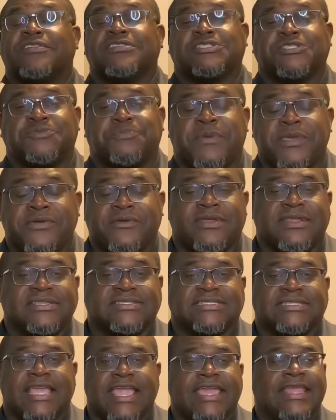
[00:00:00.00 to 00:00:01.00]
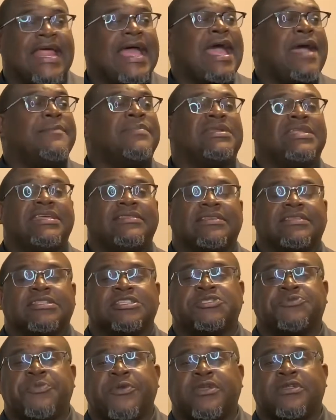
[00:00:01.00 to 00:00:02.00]
Spirit is saying. I believe that the
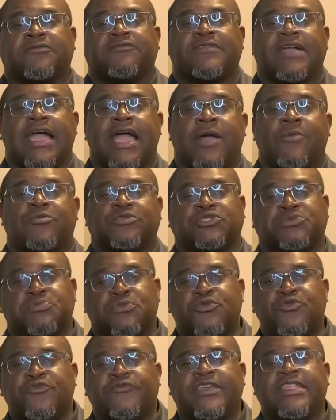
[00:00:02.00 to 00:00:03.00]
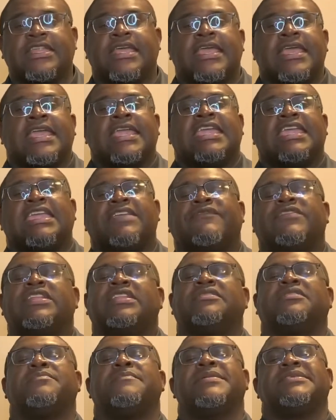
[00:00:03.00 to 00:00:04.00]
Spirit of God was moving even
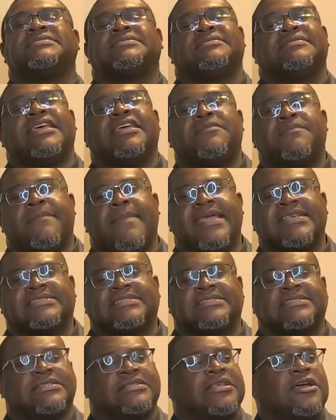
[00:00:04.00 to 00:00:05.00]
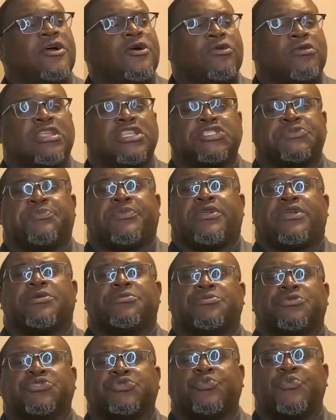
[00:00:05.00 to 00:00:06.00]
in the midst of that message and the Holy Spirit
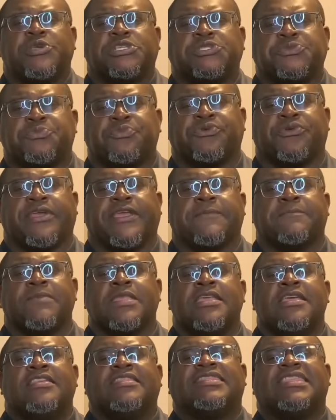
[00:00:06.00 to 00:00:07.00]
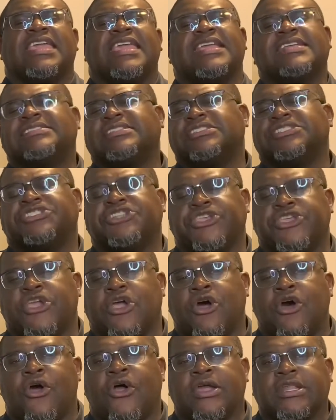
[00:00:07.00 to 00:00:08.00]
was whispering things into your
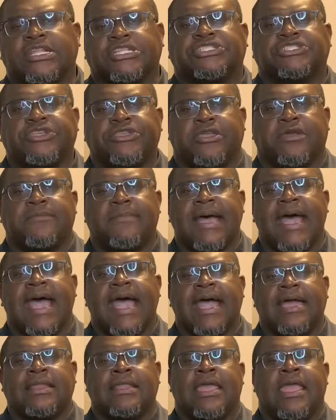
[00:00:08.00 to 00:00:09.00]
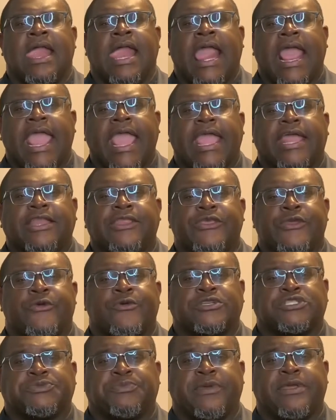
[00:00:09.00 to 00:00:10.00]
heart, into your mind, and
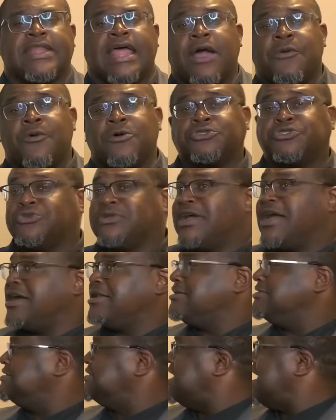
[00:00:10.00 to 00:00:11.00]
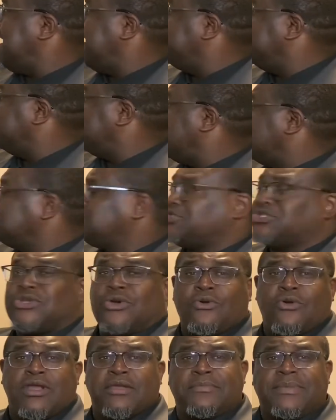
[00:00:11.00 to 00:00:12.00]
your spirit. I want you to understand that our
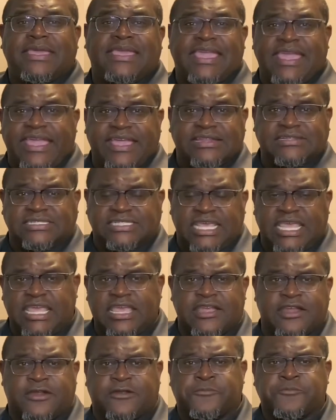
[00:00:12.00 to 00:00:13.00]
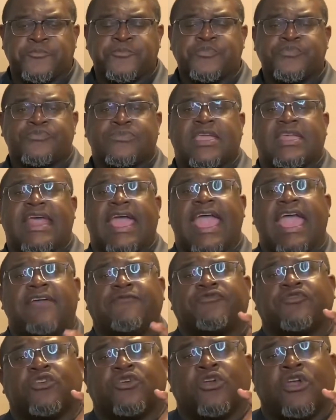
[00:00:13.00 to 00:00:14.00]
story begins here that
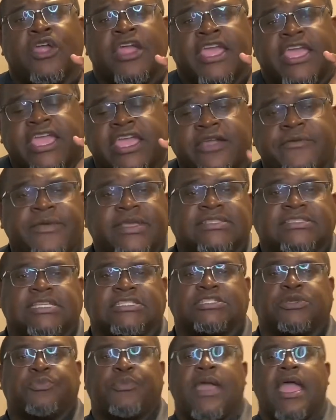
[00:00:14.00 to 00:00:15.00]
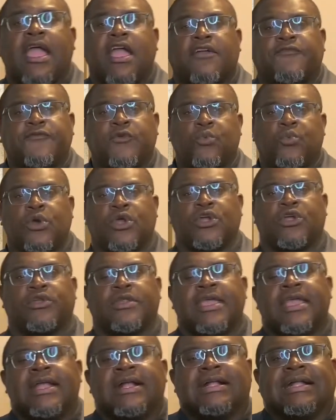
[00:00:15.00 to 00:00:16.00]
after hearing such a powerful word,
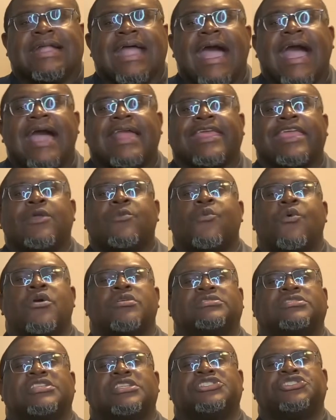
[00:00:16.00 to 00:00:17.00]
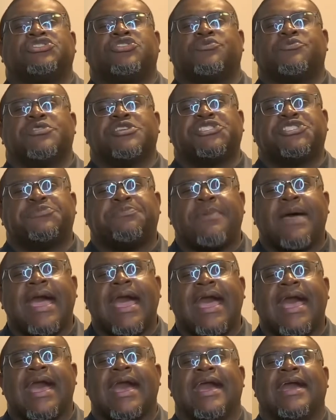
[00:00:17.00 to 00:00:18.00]
God, He wants us to
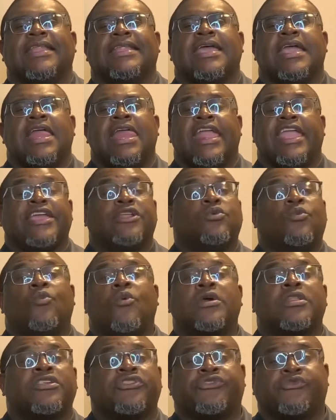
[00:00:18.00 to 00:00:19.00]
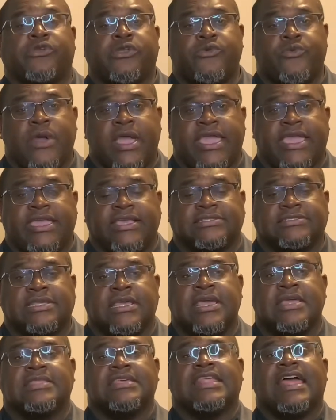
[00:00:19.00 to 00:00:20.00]
respond in one of three ways.
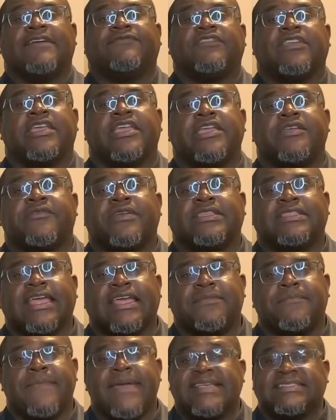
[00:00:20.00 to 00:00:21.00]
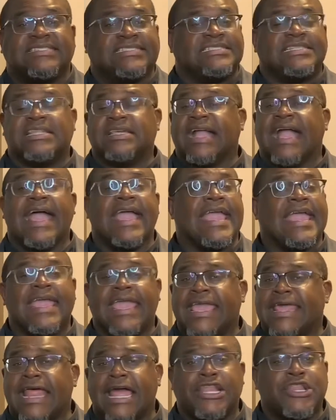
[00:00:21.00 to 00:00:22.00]
That after hearing that message, look, I,
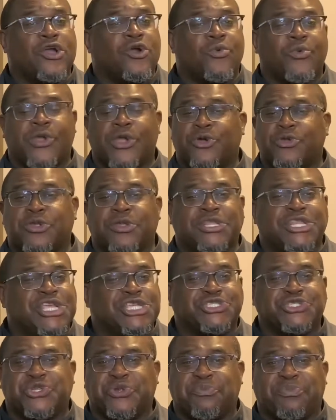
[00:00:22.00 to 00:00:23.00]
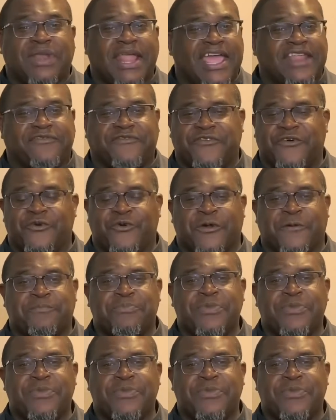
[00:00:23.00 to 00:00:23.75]
and I know we're on a digital platform.